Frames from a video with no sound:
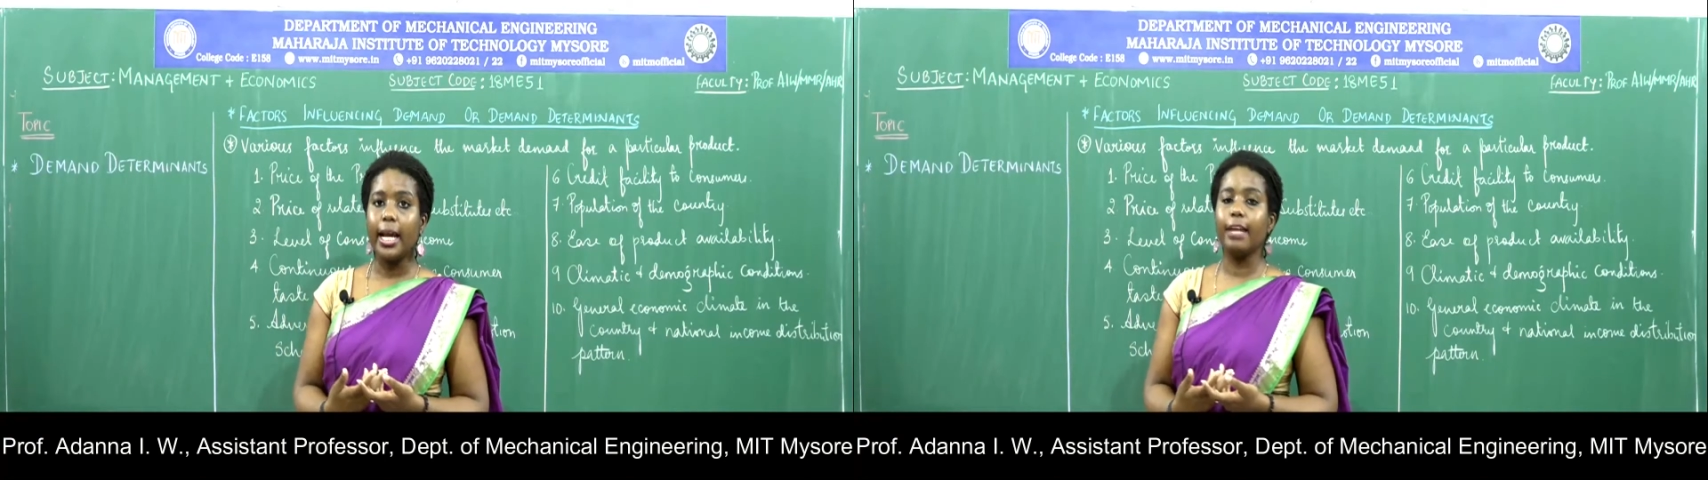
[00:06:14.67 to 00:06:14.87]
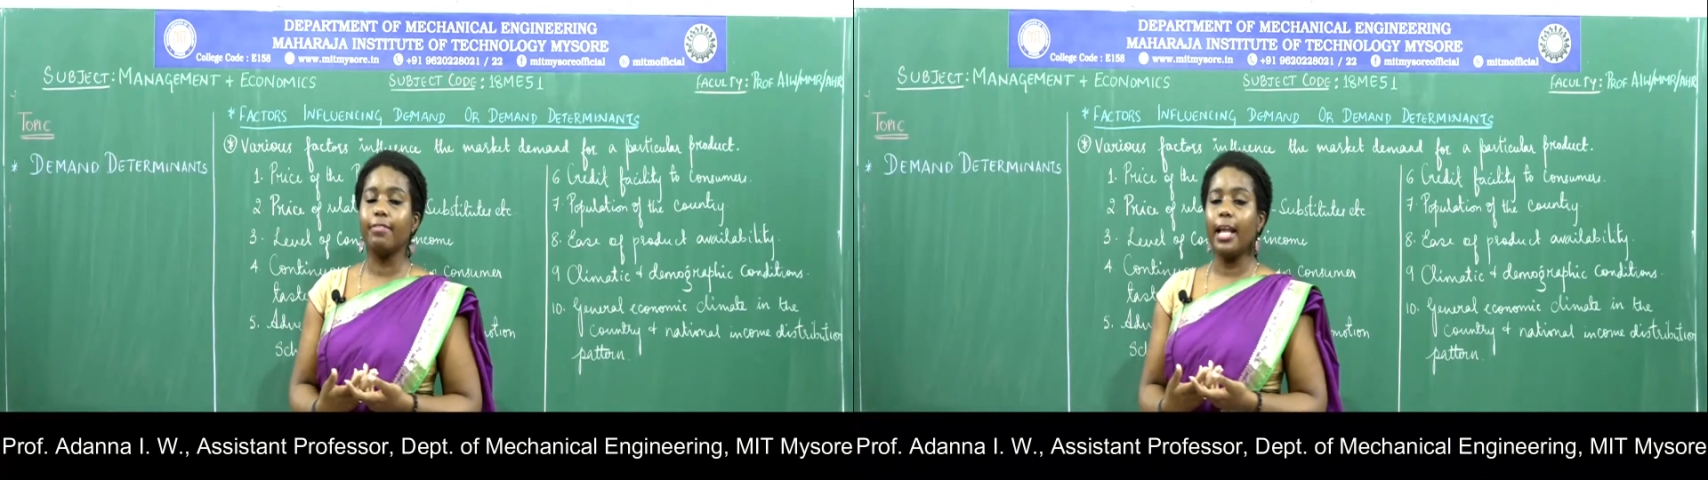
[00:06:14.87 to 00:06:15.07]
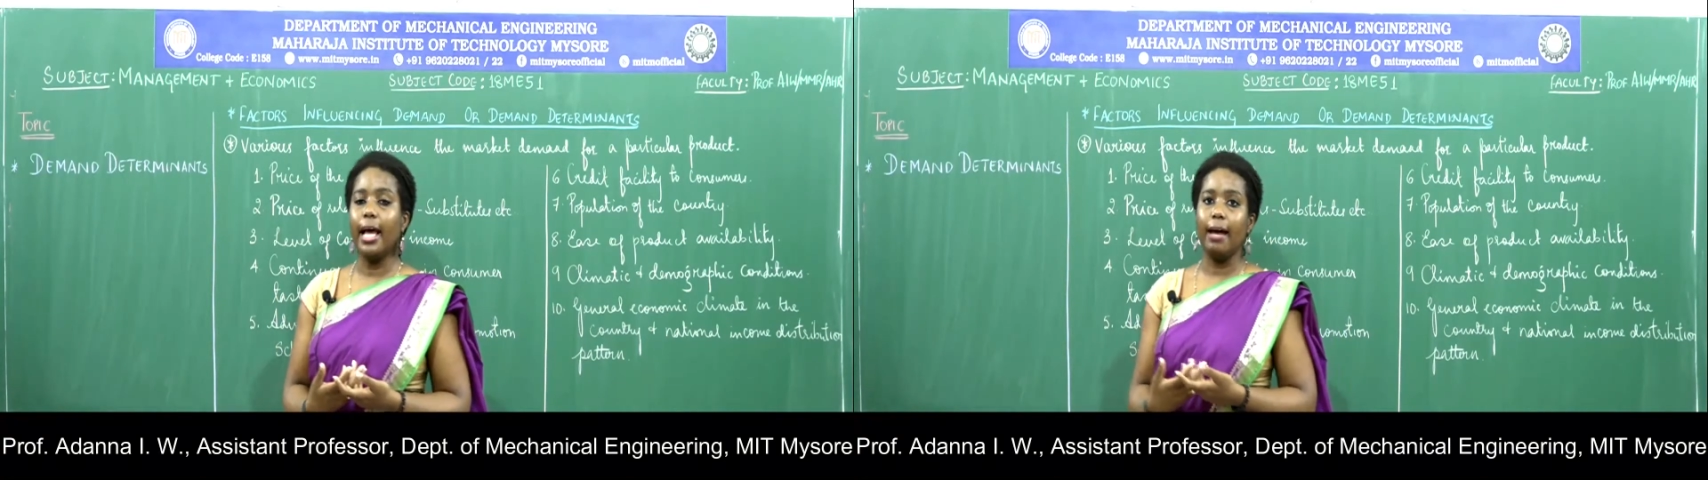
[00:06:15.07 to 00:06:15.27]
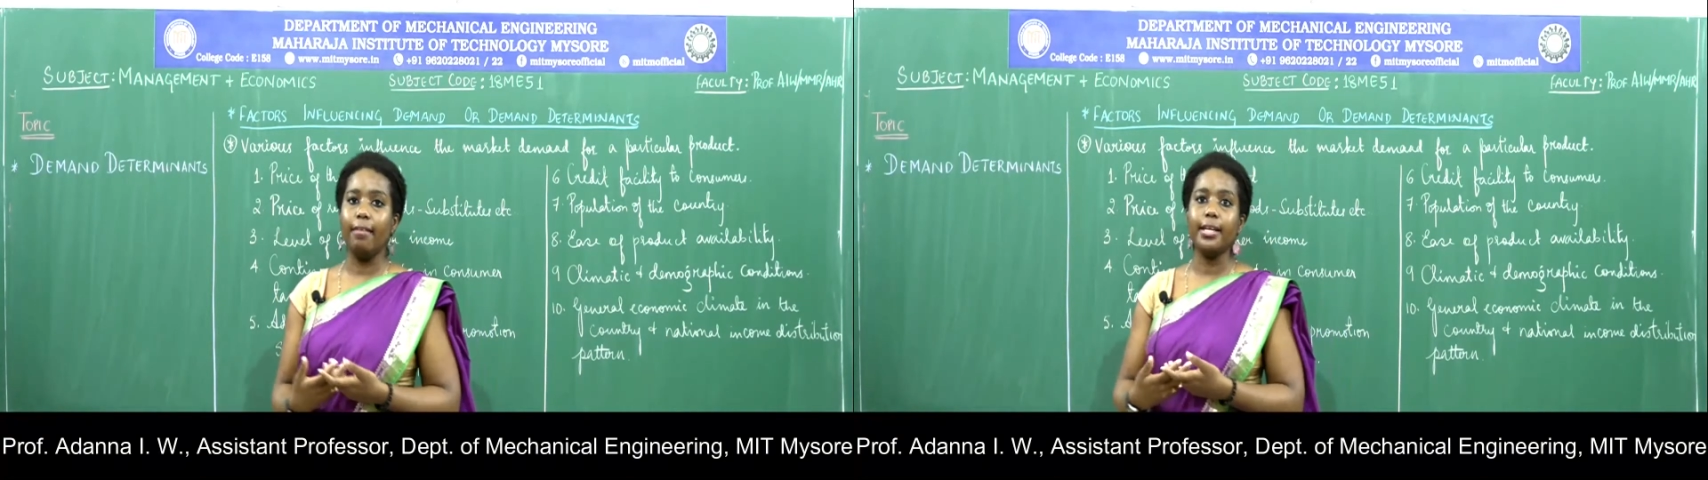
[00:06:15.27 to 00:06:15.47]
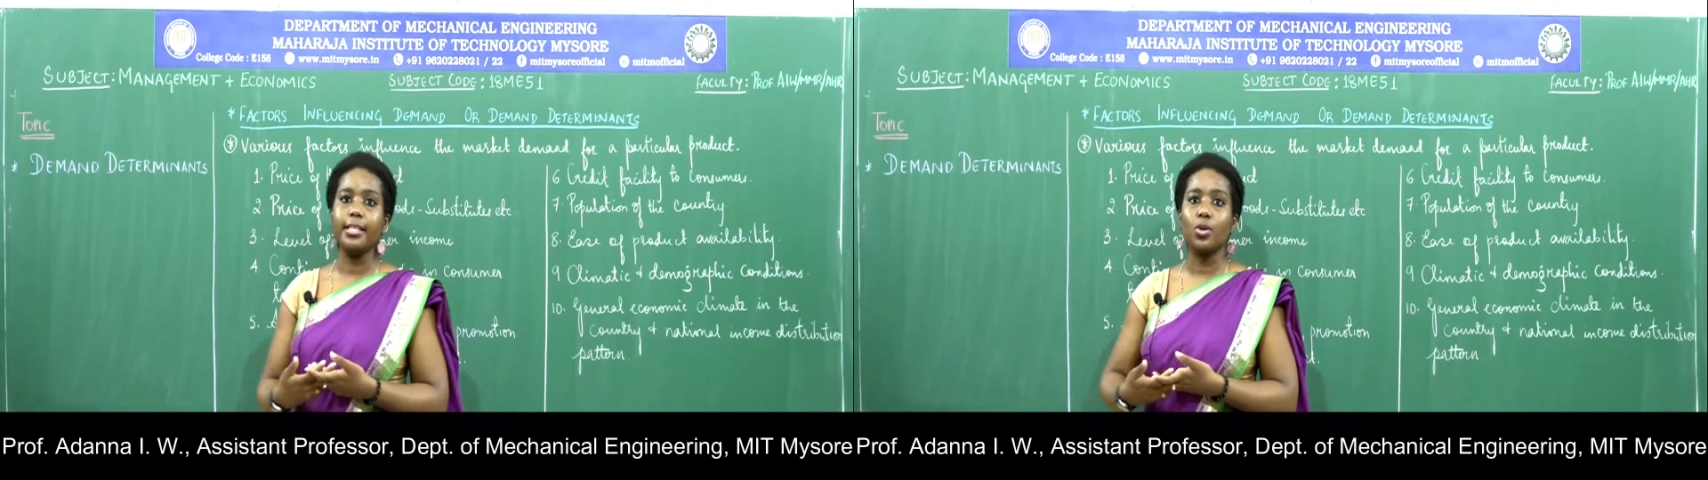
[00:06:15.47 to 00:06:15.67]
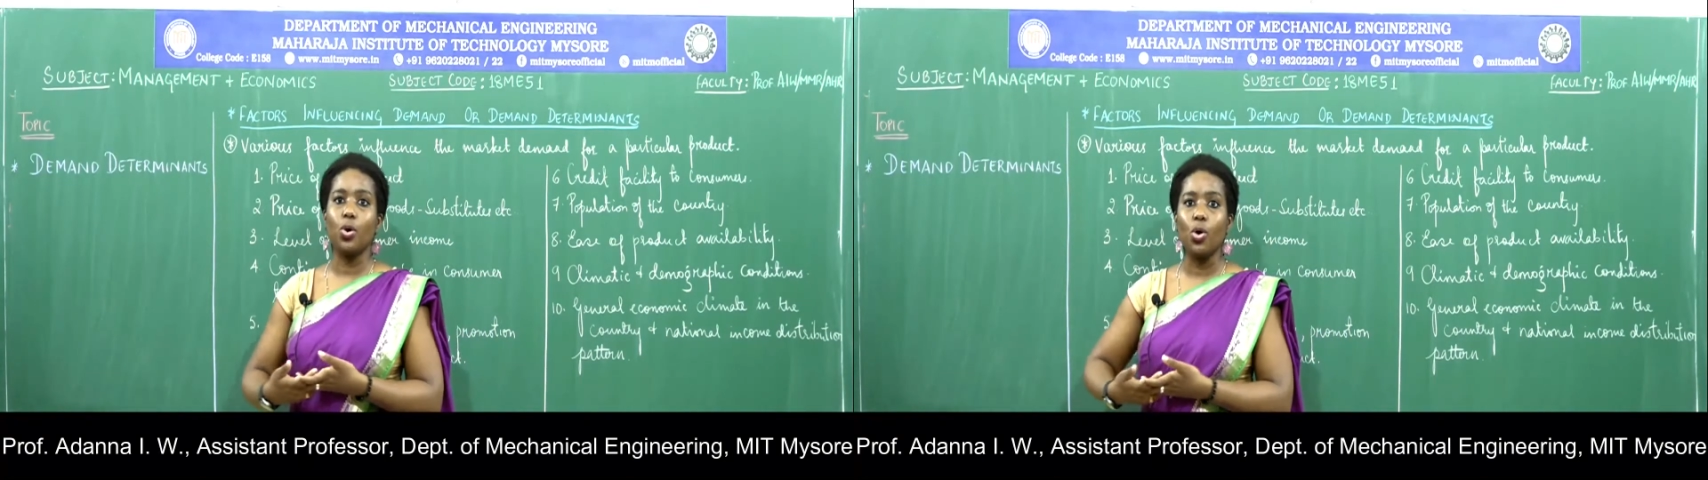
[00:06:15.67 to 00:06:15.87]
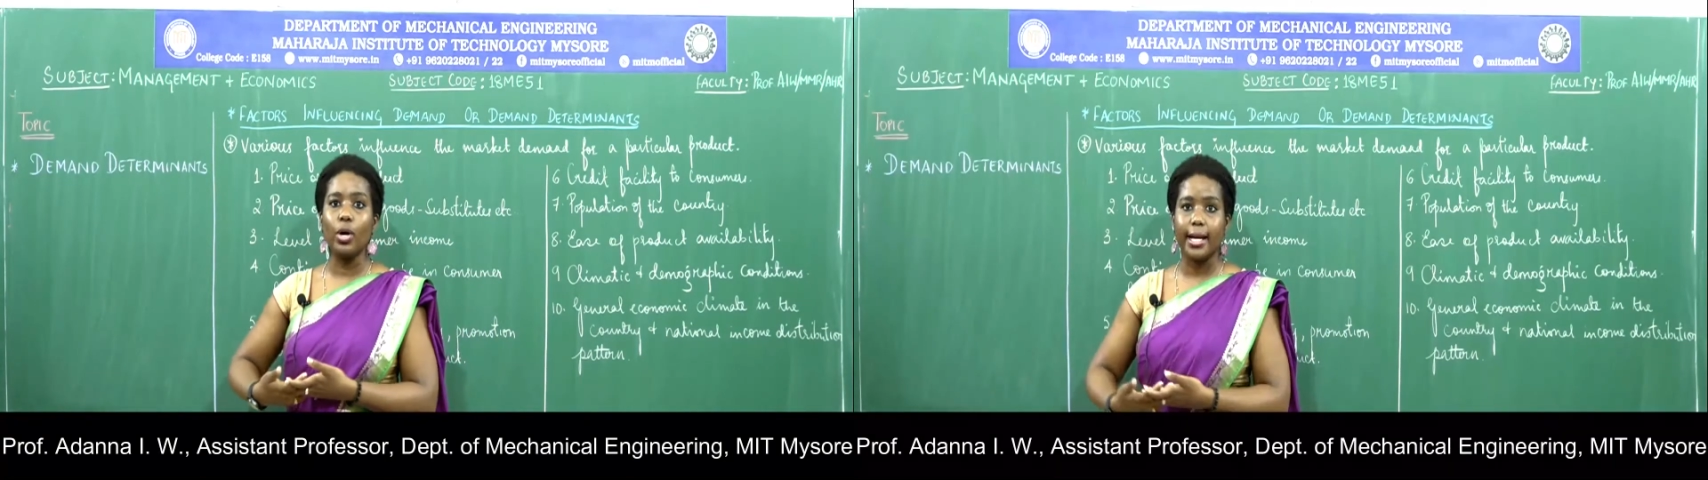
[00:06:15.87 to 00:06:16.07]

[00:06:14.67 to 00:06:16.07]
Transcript: It will have its own